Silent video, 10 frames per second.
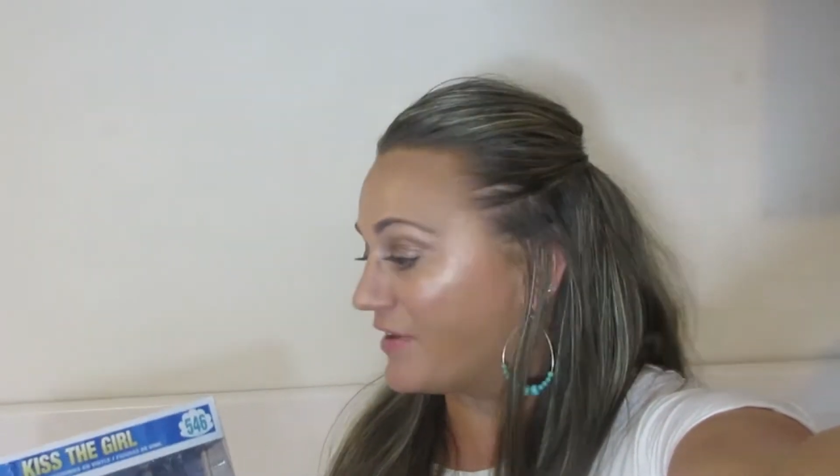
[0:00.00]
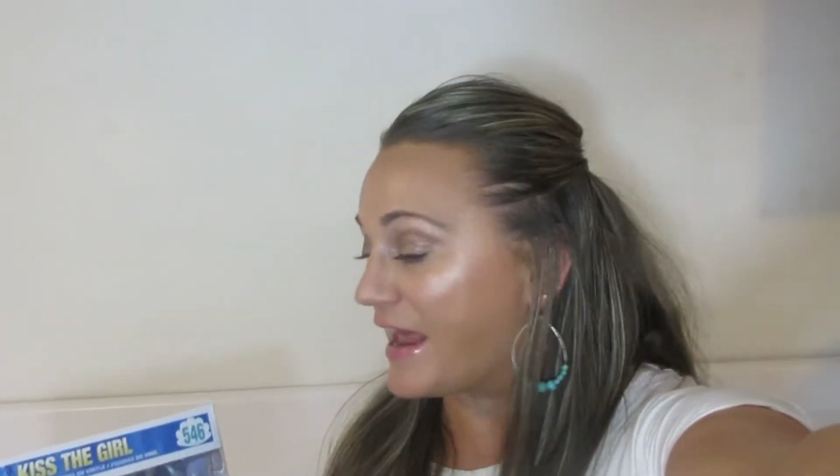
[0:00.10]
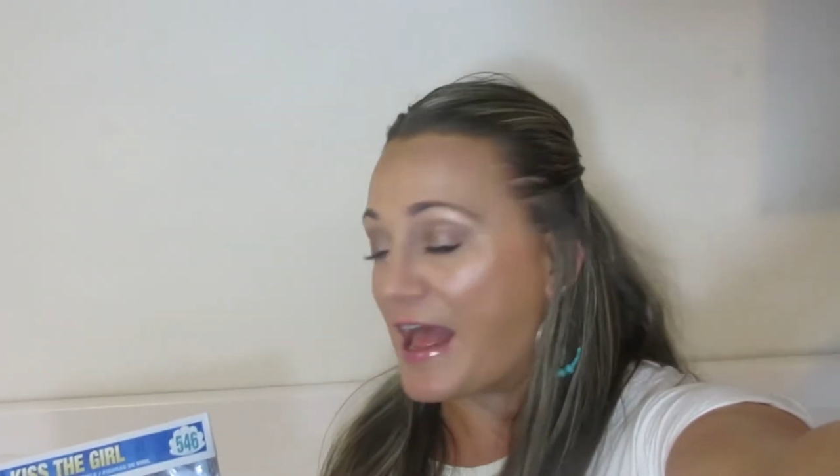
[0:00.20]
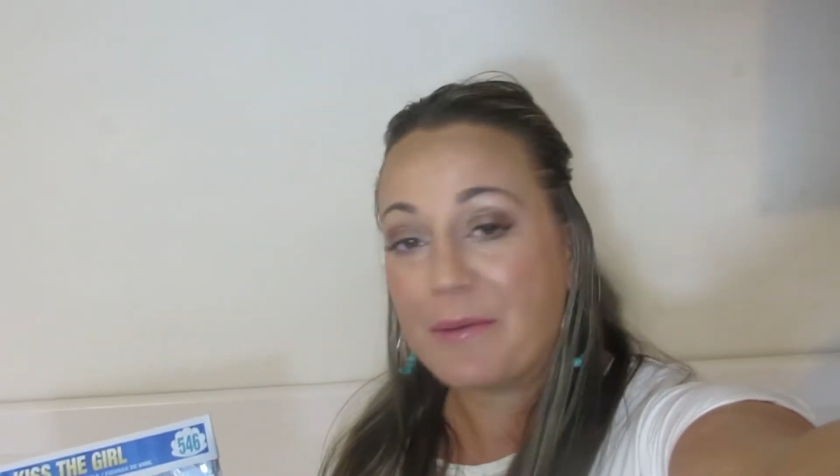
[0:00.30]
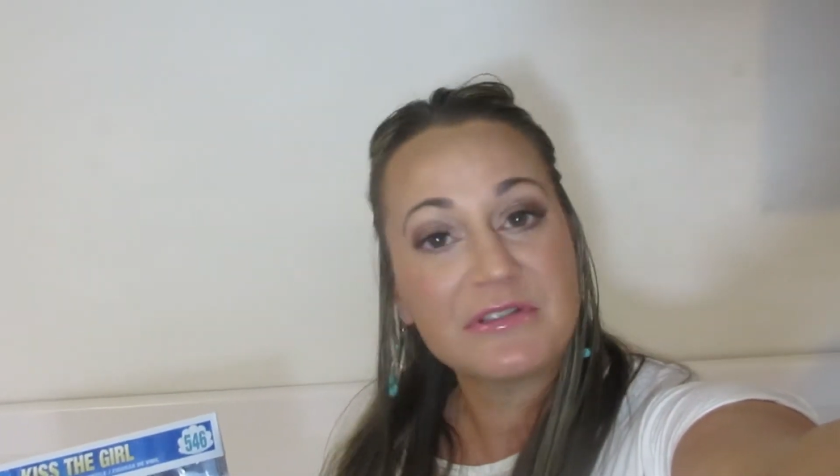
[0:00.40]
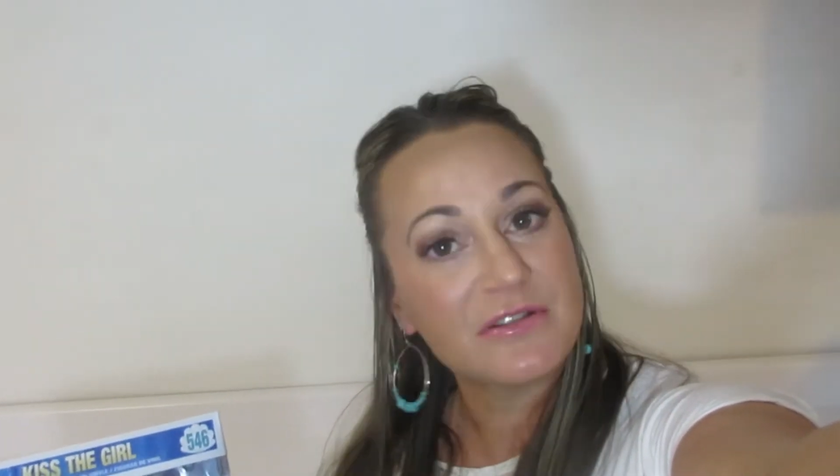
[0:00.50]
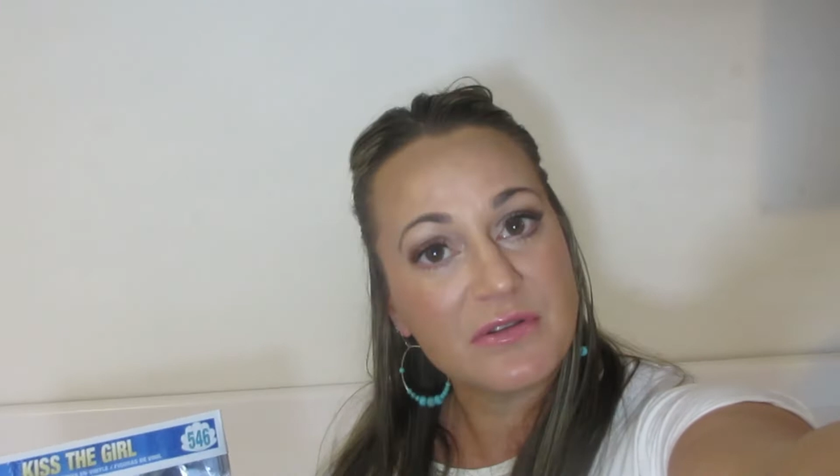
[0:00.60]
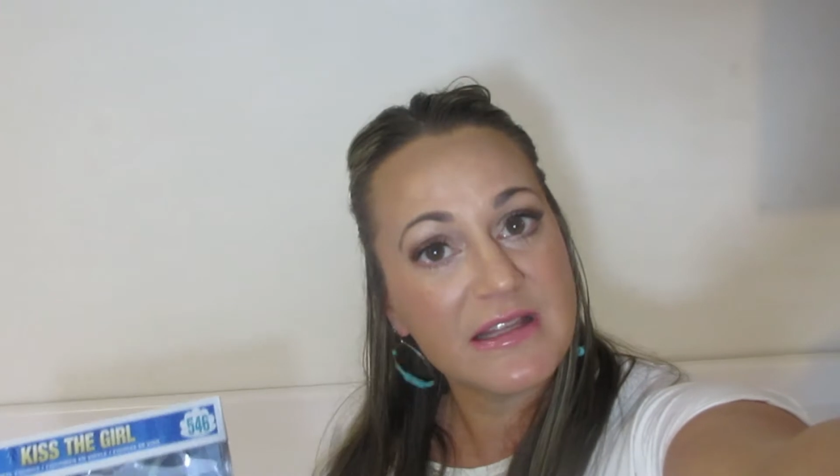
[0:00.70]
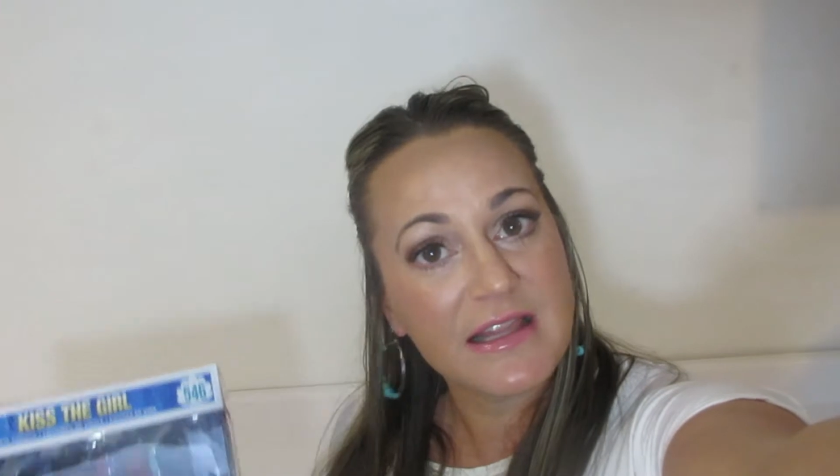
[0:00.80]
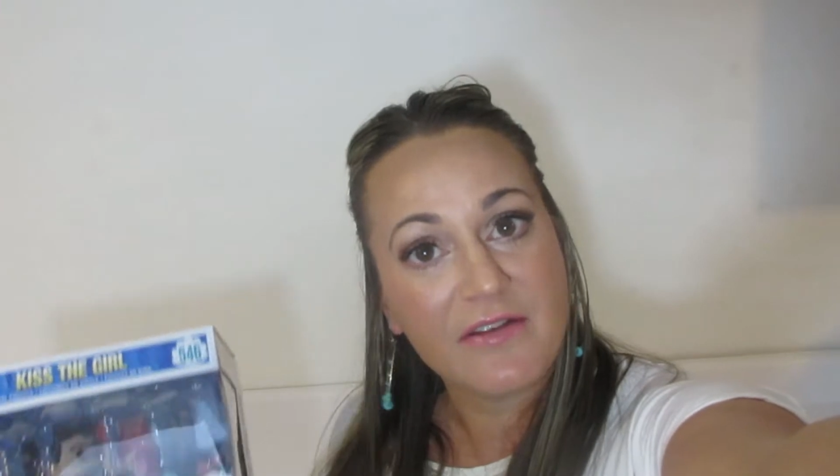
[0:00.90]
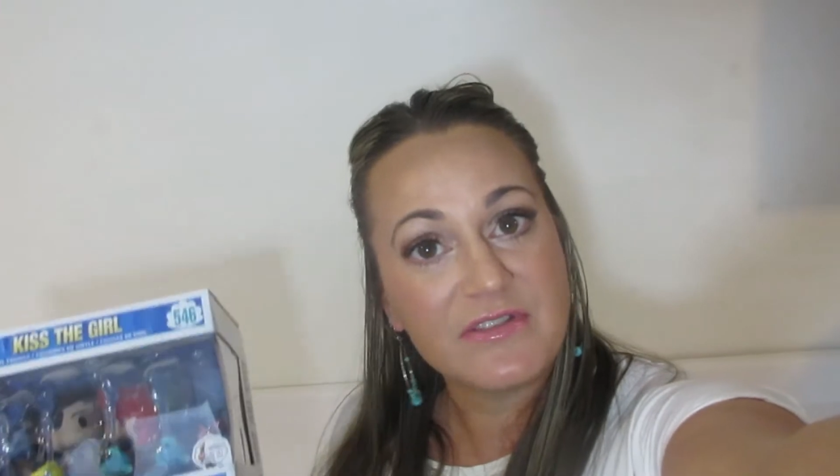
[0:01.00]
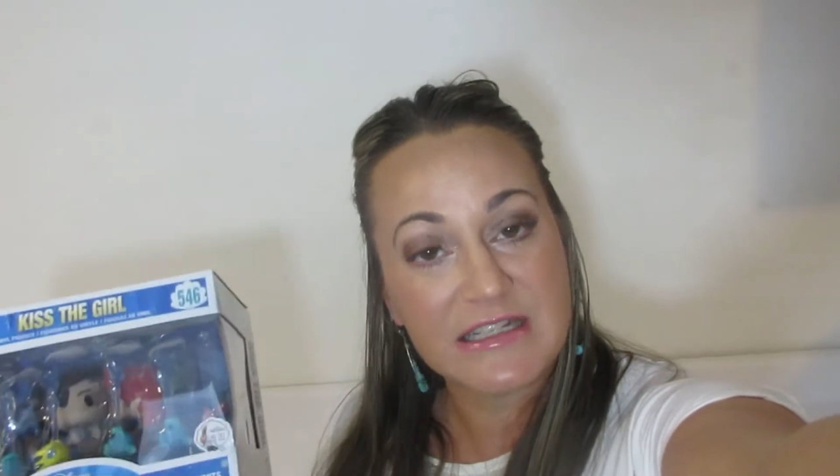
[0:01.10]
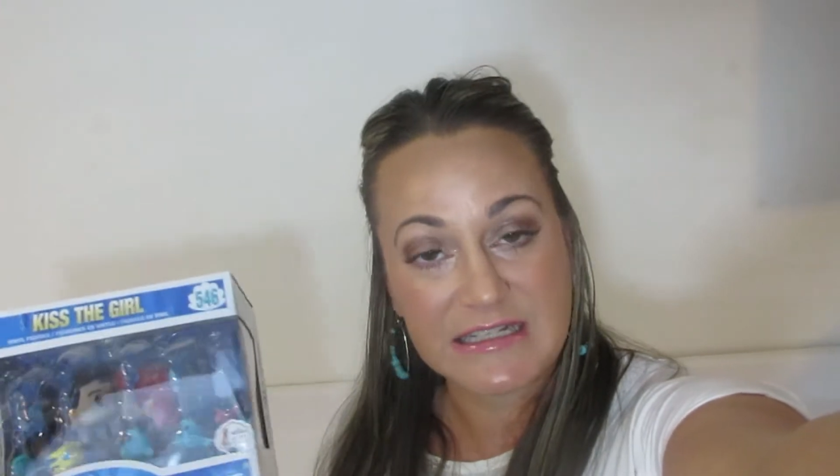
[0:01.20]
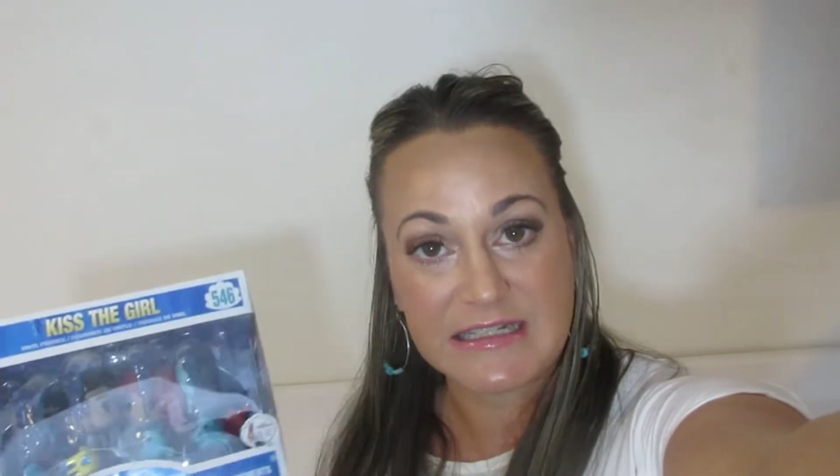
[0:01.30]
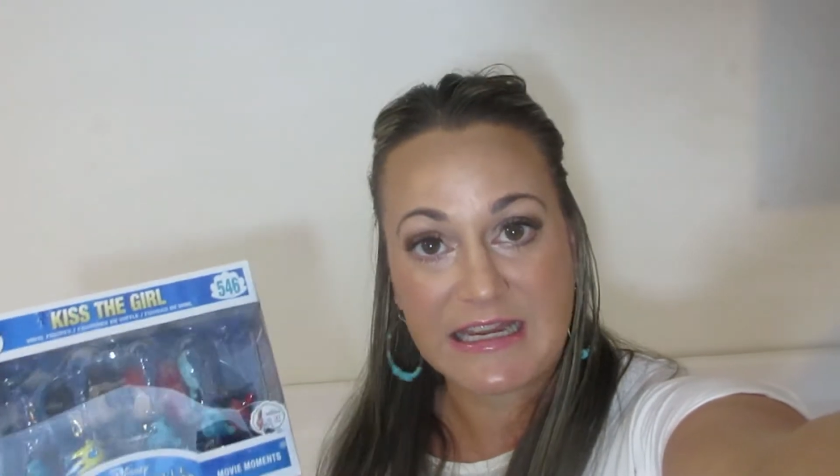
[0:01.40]
And I absolutely love
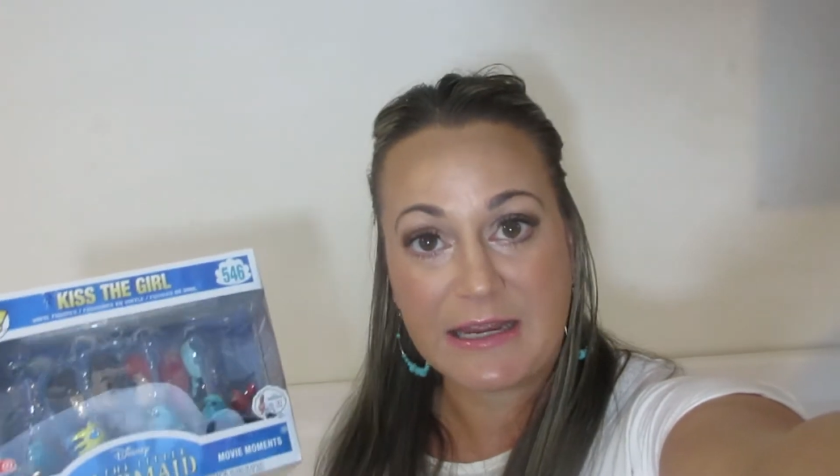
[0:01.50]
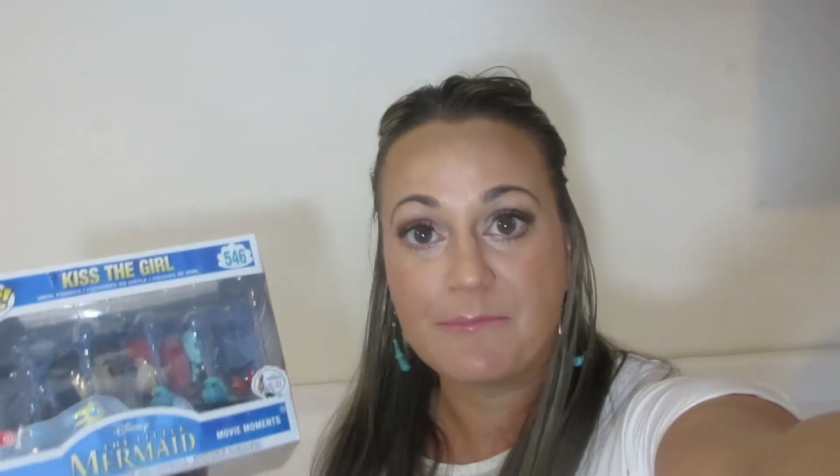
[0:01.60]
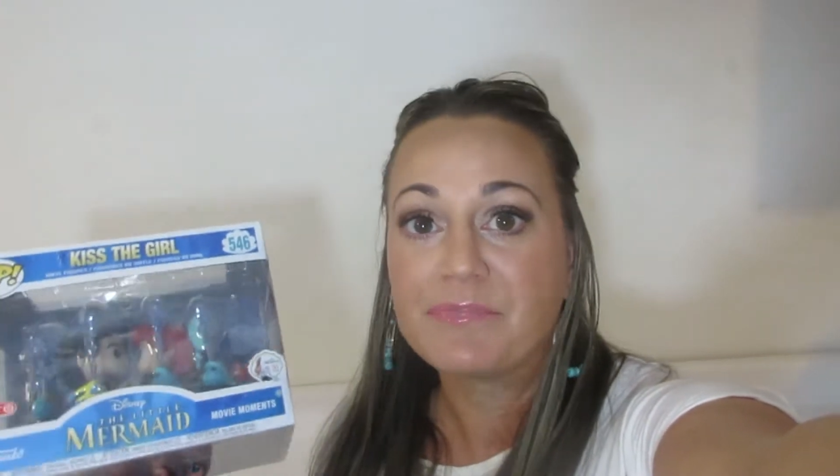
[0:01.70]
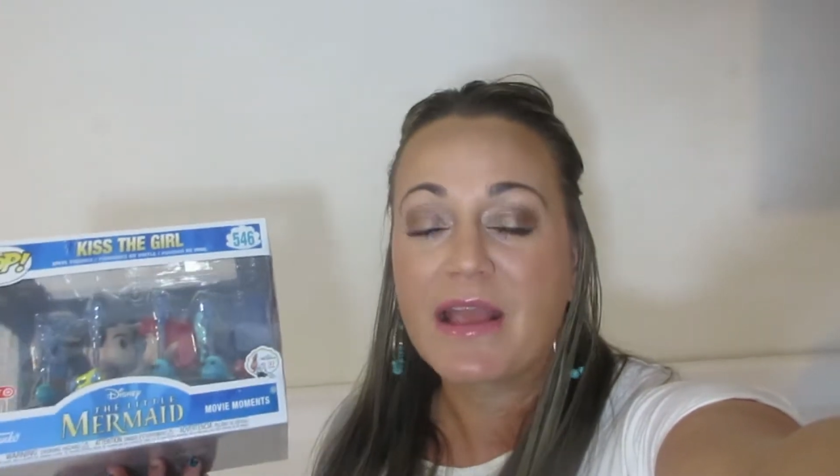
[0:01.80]
Disney.